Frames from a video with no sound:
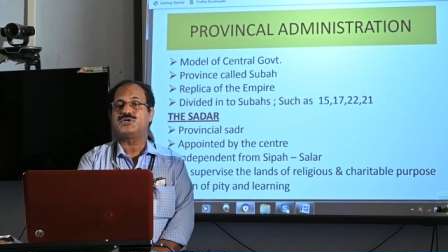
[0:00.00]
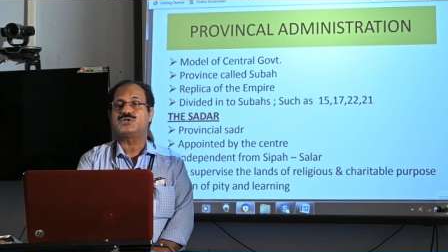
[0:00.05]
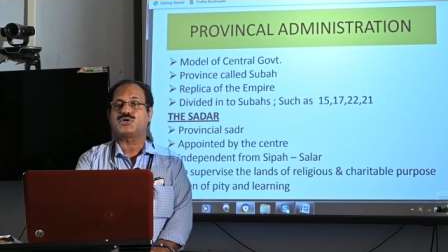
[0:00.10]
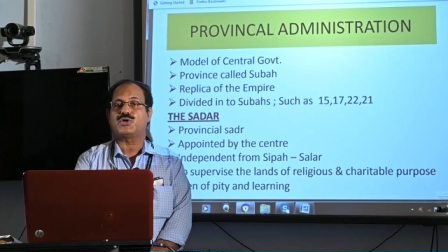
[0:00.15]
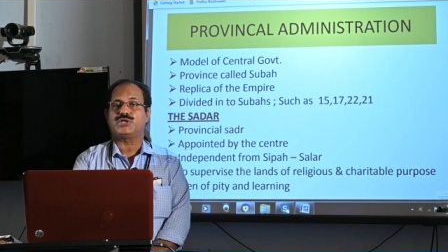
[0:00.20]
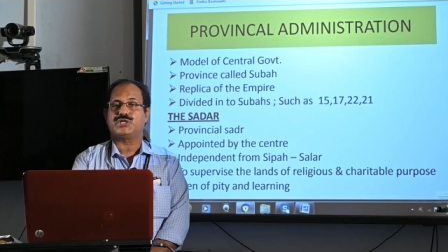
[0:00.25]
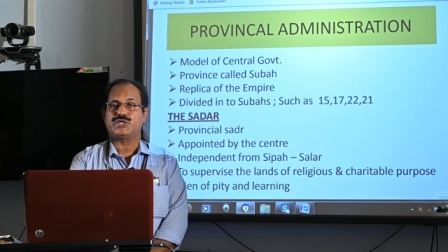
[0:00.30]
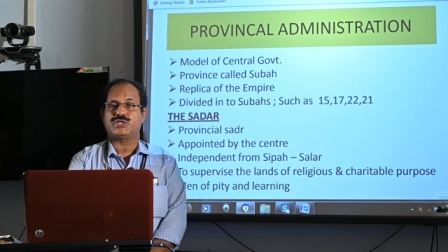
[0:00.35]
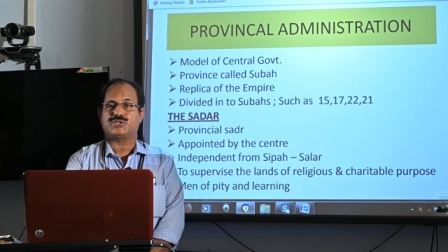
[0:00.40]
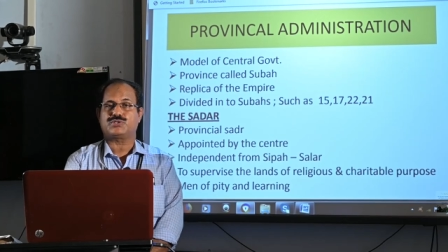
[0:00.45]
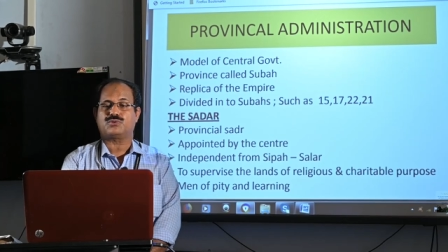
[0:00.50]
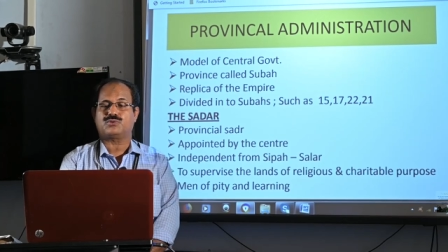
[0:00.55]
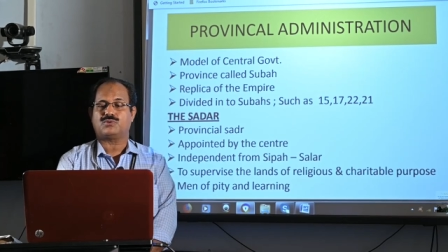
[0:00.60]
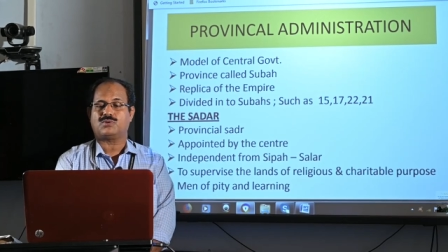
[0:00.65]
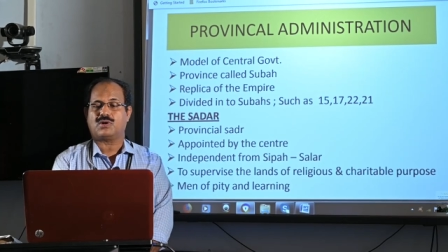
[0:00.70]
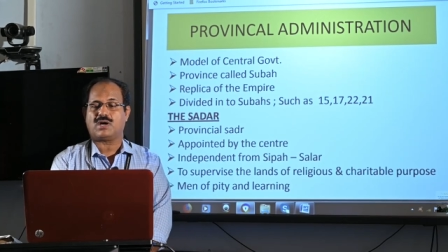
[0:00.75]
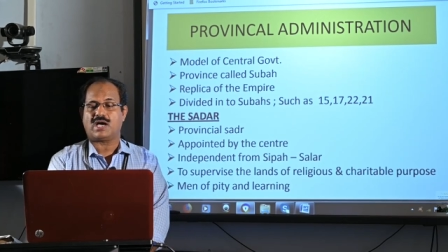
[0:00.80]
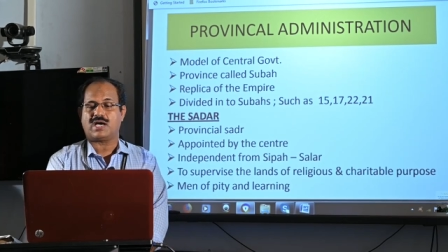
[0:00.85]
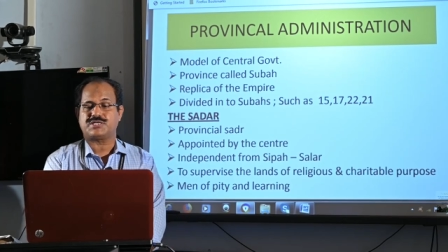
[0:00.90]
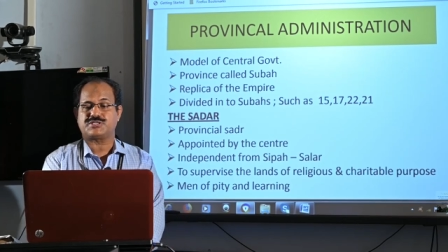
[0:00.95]

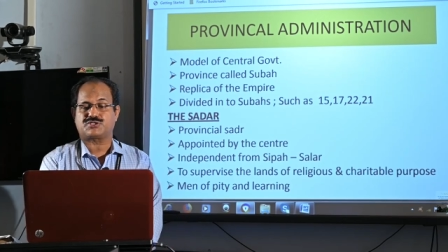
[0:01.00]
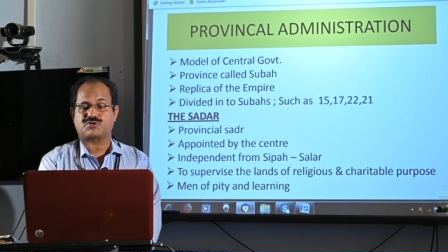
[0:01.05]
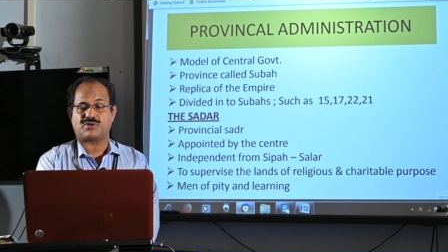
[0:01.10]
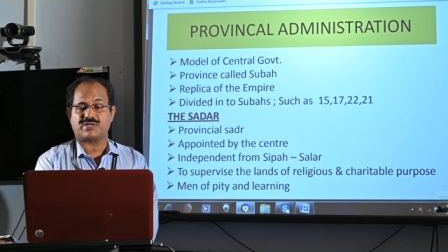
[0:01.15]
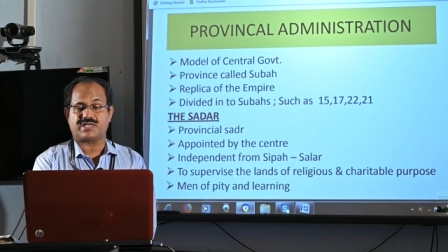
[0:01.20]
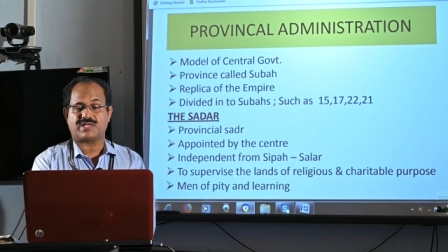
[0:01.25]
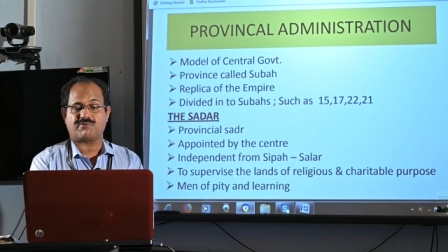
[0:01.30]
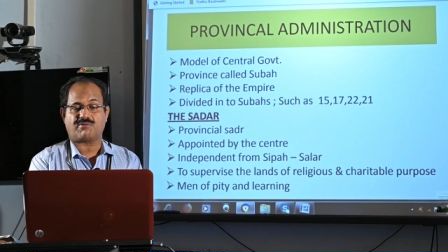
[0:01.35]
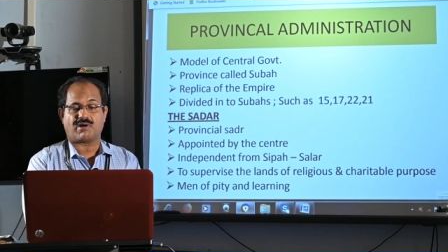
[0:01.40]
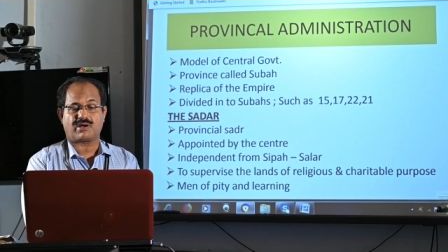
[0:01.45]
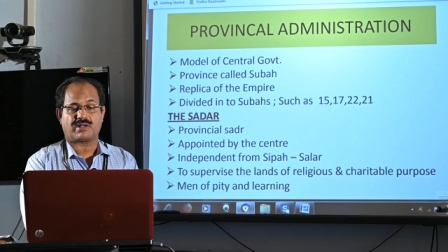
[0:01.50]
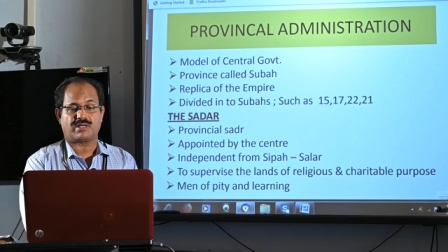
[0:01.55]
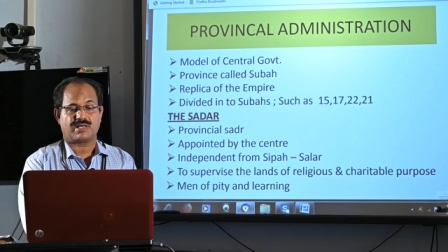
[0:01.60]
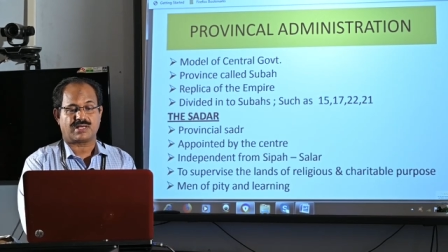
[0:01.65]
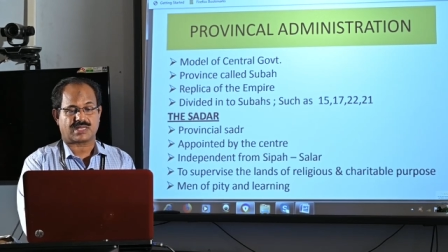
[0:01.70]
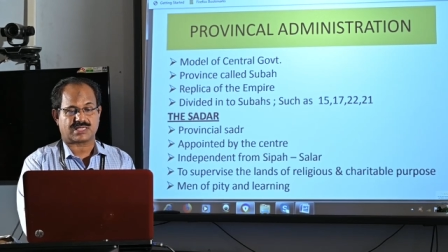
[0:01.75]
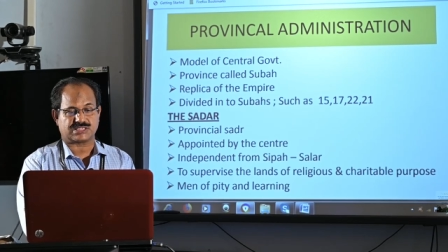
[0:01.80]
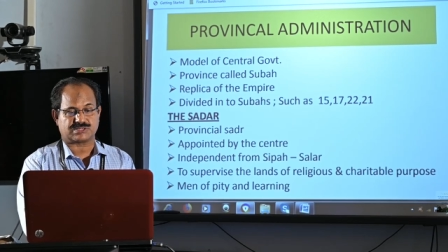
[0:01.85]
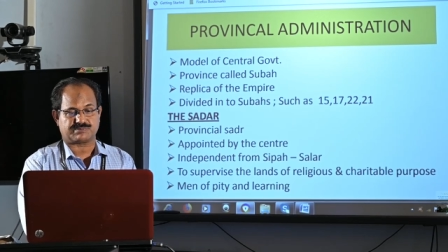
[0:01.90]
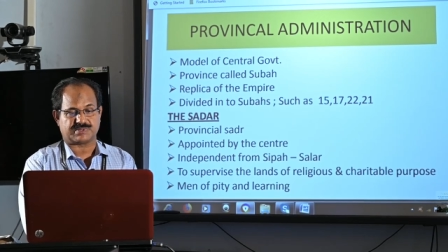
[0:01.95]
22 and 21
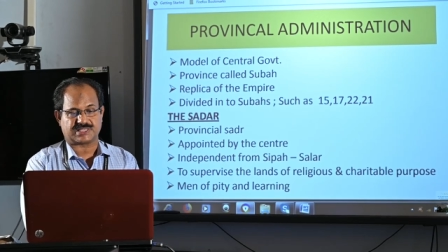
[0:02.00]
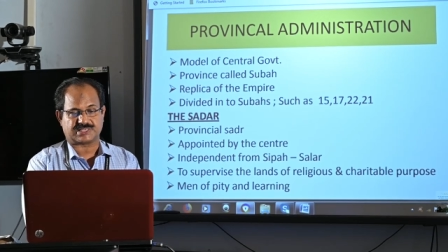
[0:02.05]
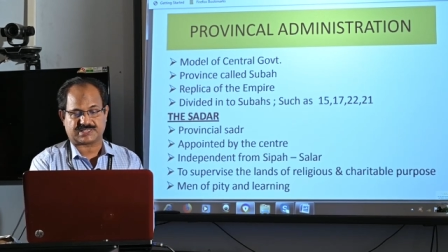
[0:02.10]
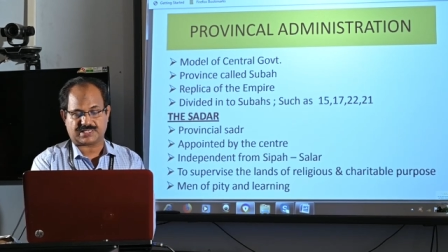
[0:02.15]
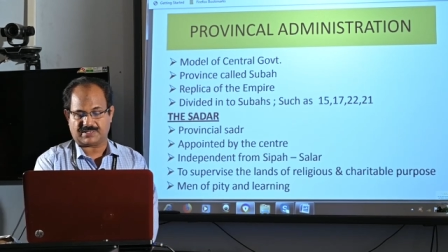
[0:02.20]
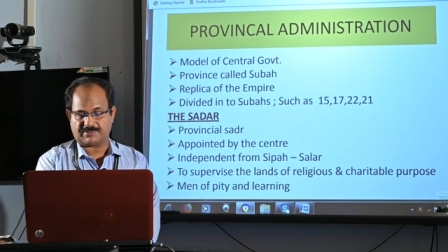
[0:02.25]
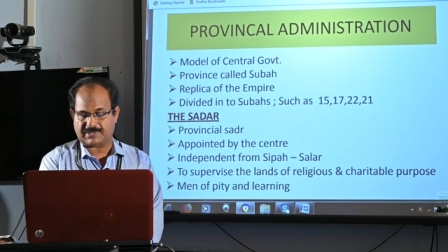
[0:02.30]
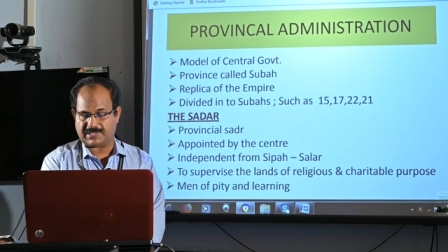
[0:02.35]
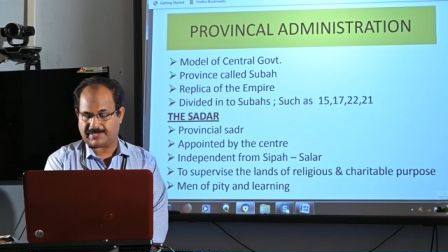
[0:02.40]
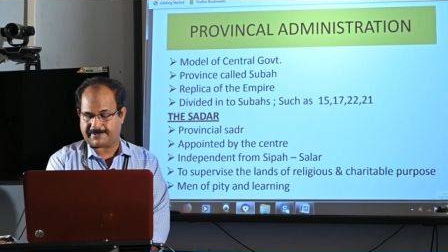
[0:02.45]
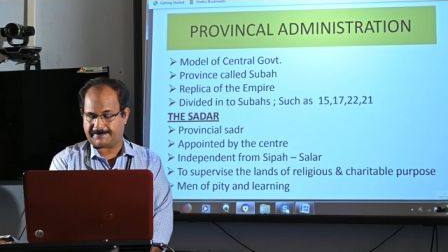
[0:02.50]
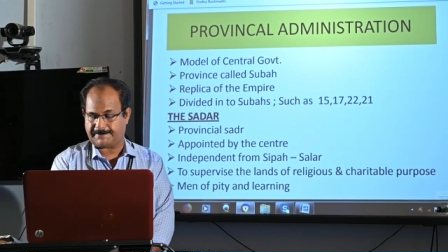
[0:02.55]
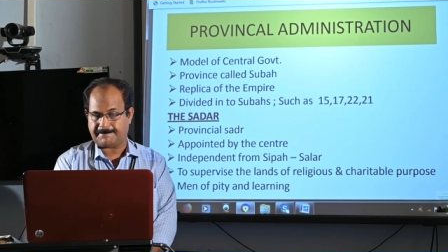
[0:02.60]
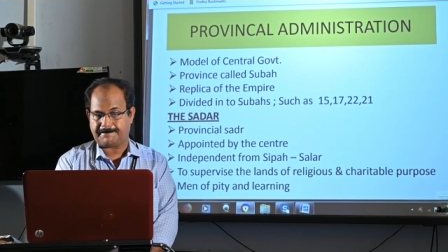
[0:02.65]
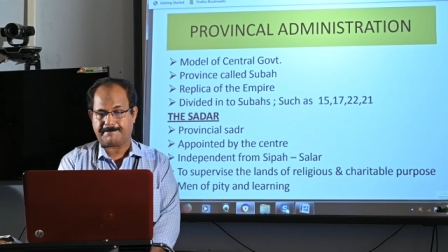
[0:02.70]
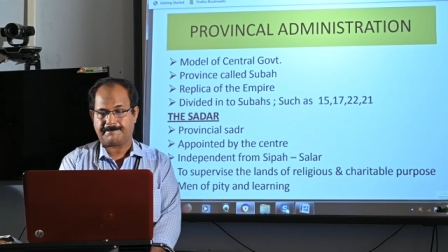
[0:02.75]
respectively.